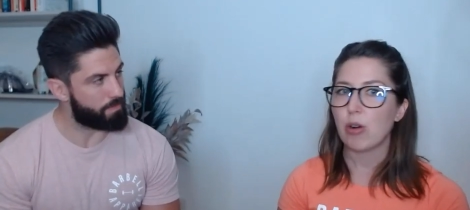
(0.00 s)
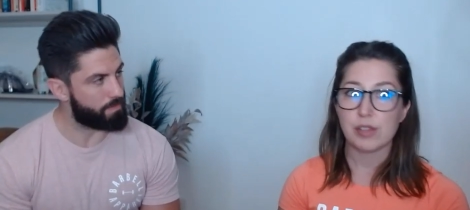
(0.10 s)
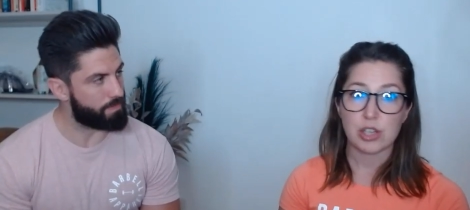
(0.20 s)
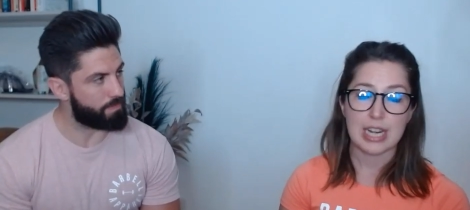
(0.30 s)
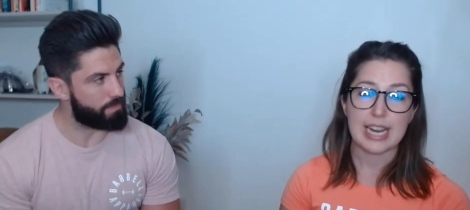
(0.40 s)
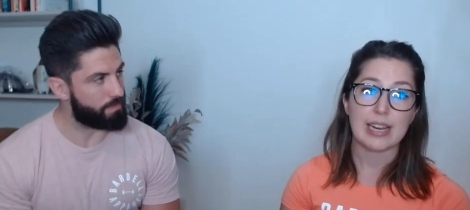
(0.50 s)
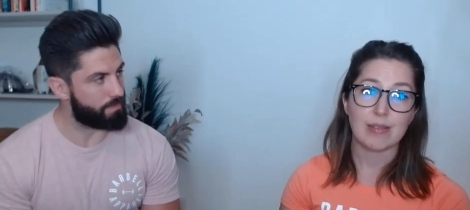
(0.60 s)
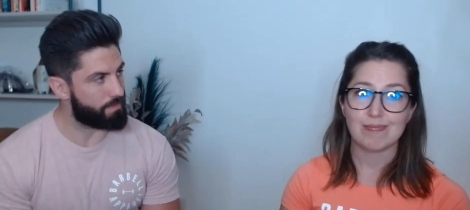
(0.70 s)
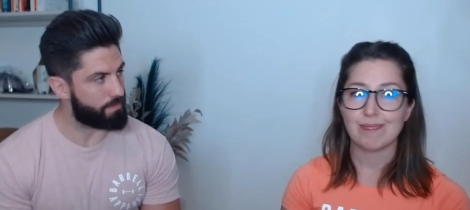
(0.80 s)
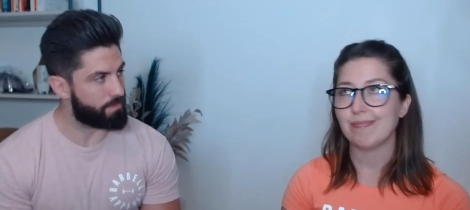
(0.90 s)
Speaker 1: Obviously,
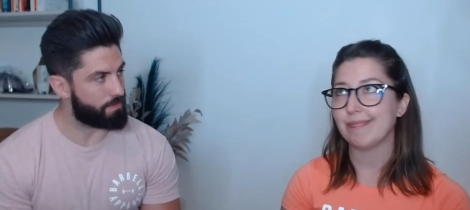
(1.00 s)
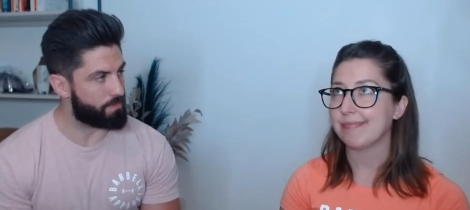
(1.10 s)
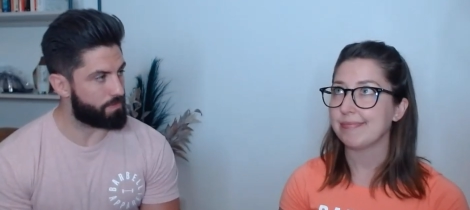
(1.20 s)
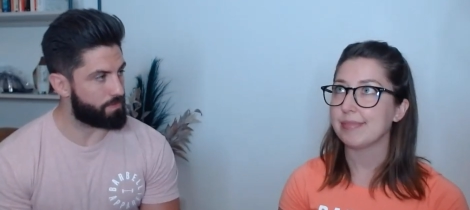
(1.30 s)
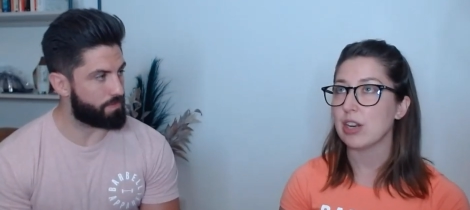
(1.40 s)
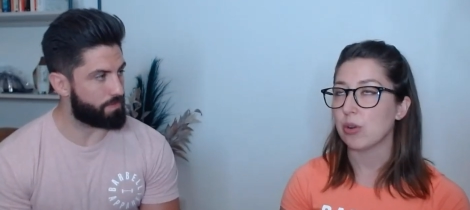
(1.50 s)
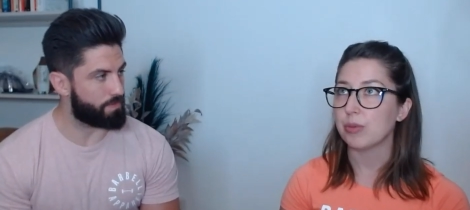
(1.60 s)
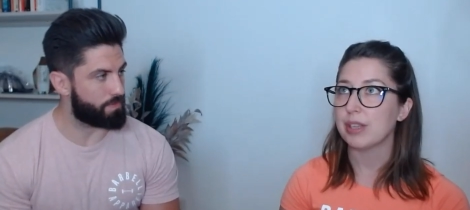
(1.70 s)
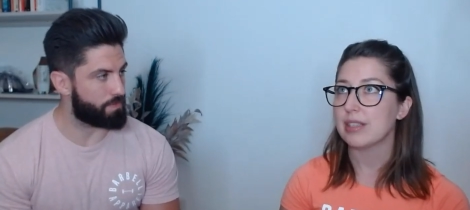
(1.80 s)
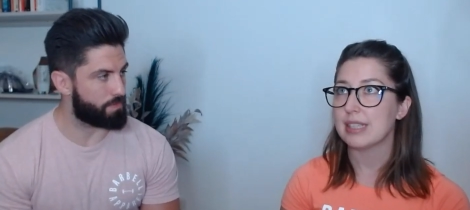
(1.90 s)
you know,
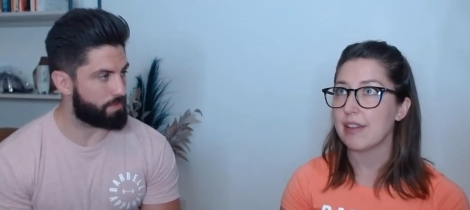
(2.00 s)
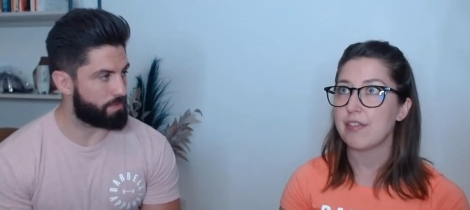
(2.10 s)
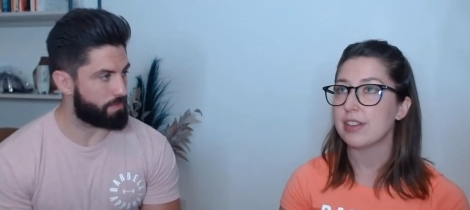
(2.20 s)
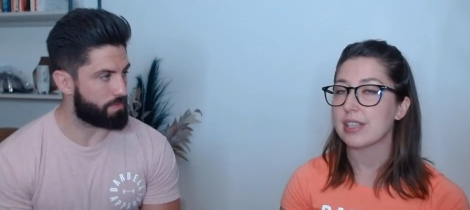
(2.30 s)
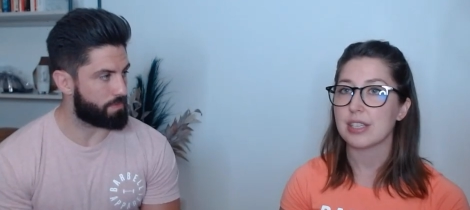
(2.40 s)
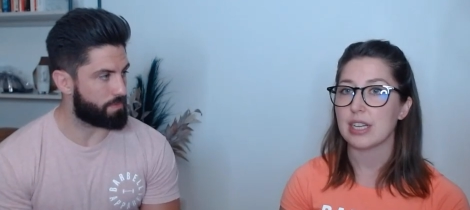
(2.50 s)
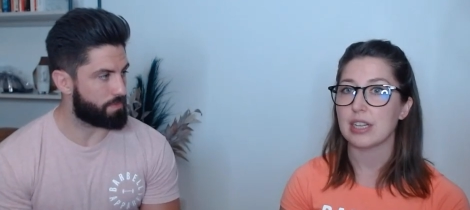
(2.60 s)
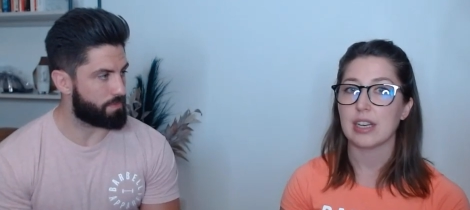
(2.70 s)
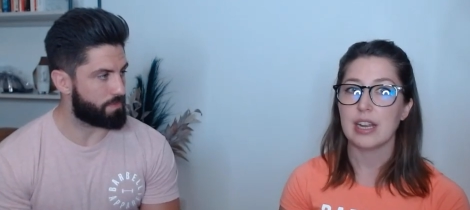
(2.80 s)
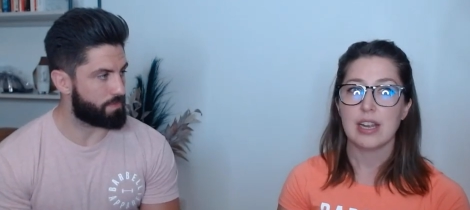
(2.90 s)
there's differences
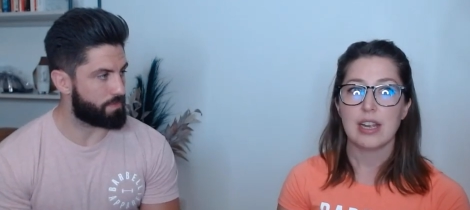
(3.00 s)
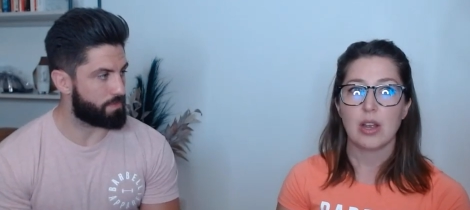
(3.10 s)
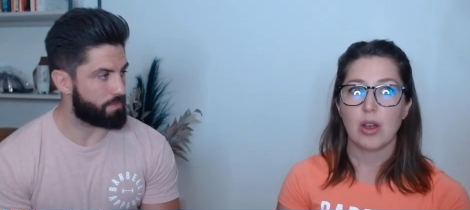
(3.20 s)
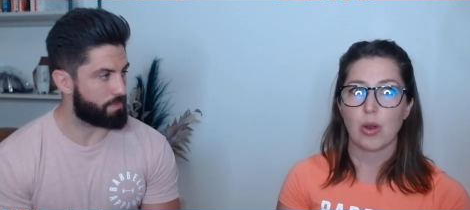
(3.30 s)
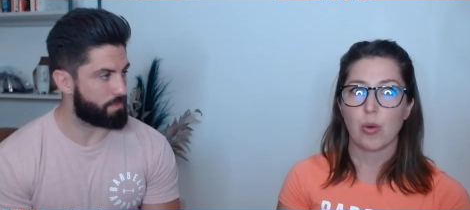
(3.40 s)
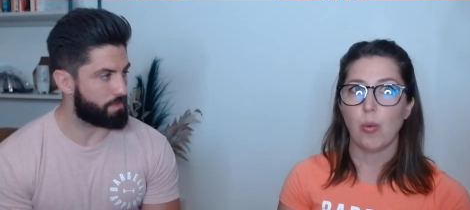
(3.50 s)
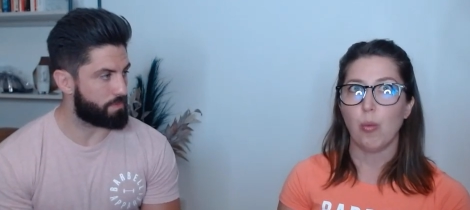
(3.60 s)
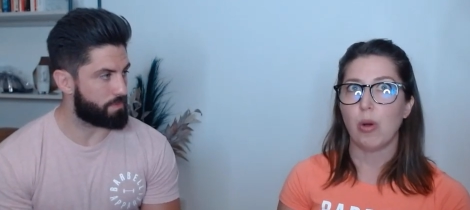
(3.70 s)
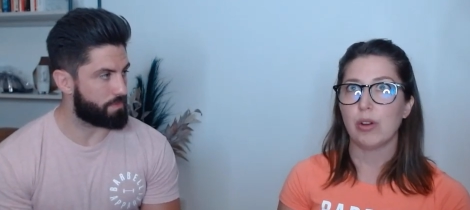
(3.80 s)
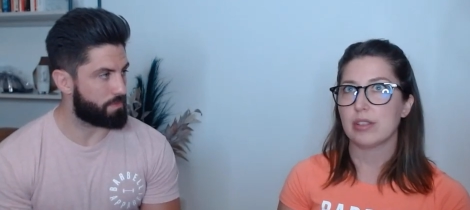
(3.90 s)
in
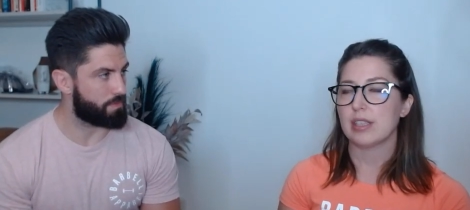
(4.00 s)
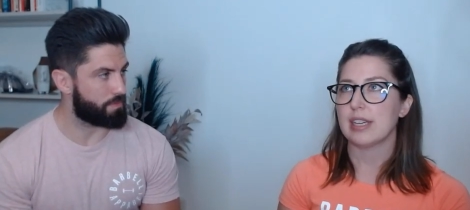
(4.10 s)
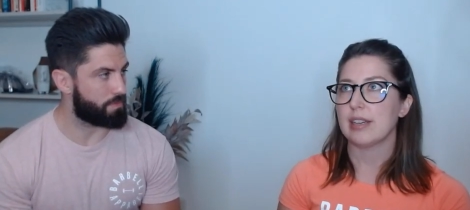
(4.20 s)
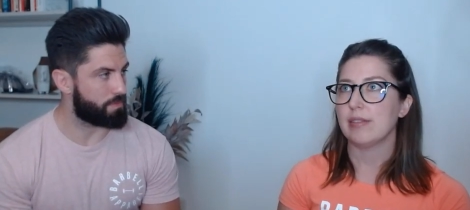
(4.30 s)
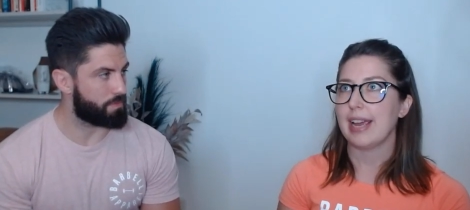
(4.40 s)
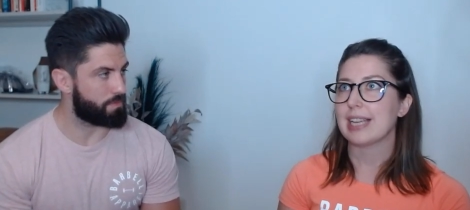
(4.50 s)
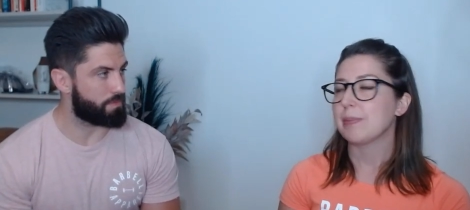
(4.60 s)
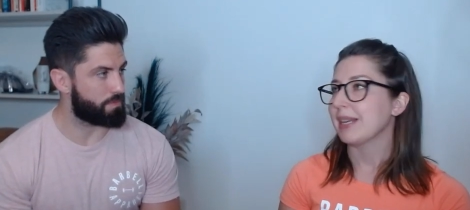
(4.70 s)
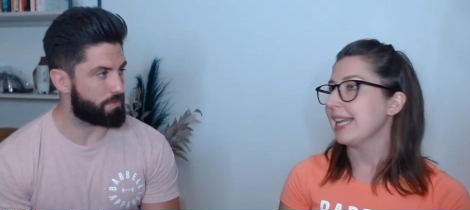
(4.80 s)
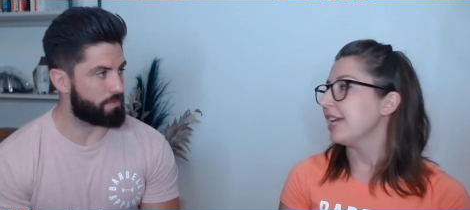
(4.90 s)
what the
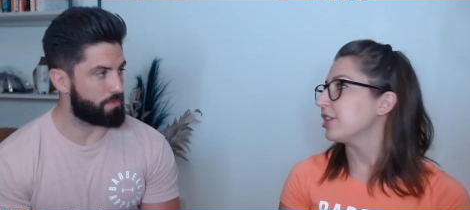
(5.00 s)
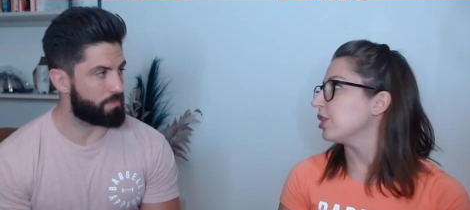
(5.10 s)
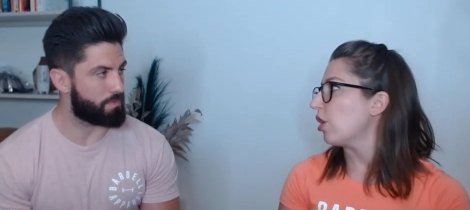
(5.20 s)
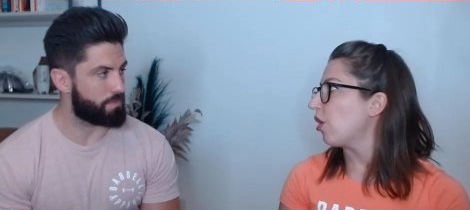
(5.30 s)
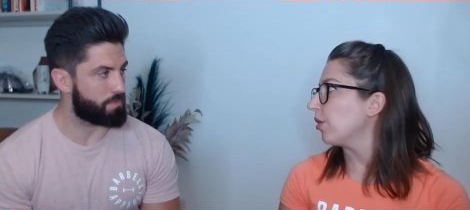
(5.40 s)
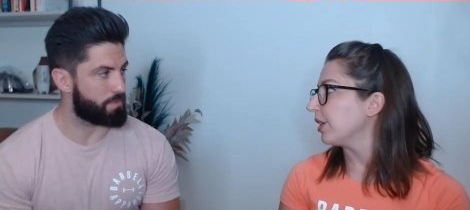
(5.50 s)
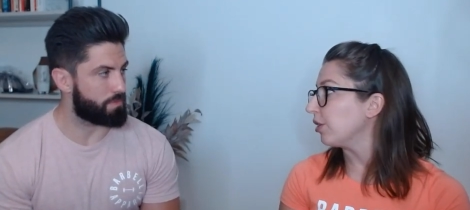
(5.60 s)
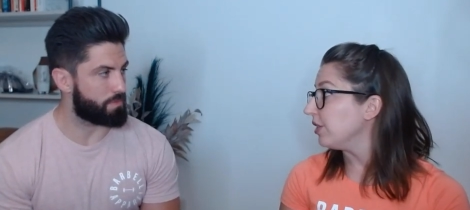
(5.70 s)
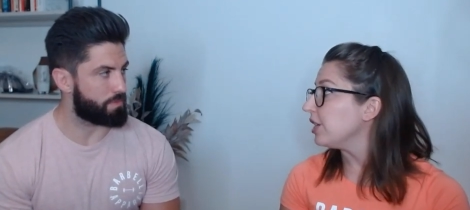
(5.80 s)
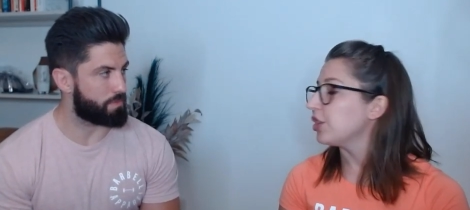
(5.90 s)
expectations are or the
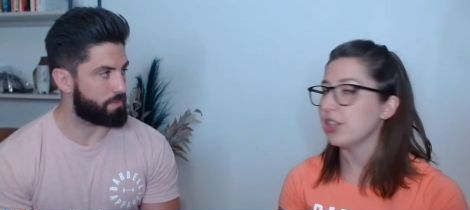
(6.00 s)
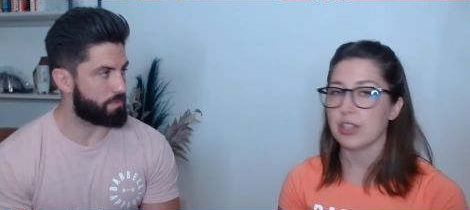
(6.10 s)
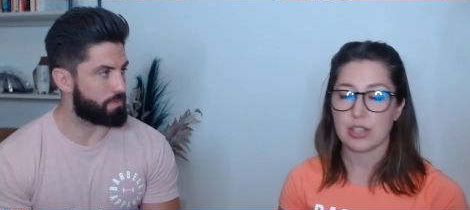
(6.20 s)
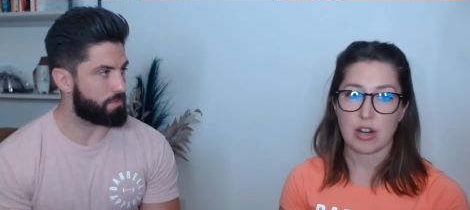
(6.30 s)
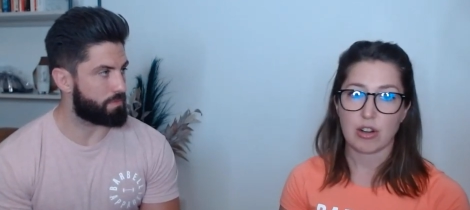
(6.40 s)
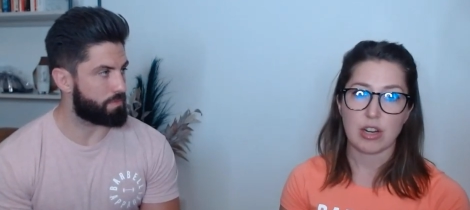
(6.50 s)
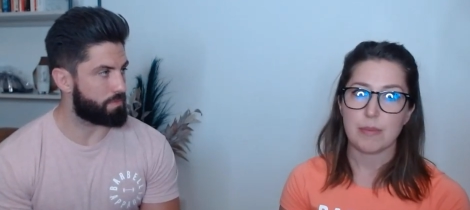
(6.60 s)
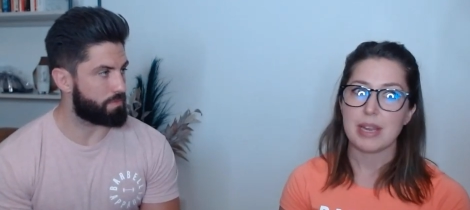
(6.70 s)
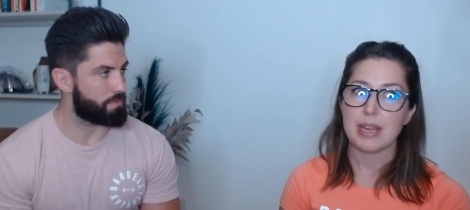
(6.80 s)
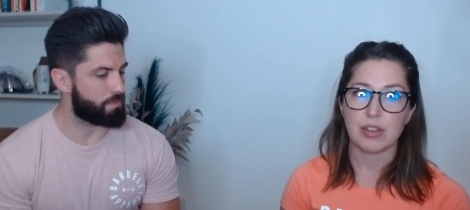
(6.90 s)
conditions are going to
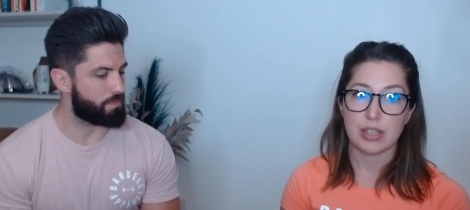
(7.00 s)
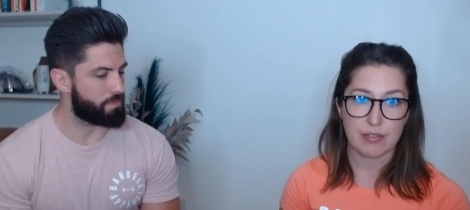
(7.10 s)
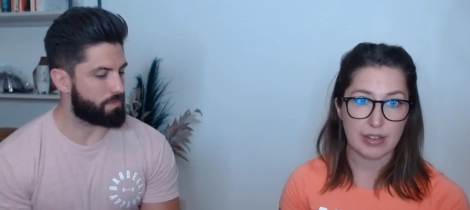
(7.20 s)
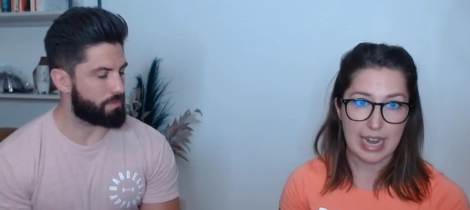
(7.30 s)
be for the different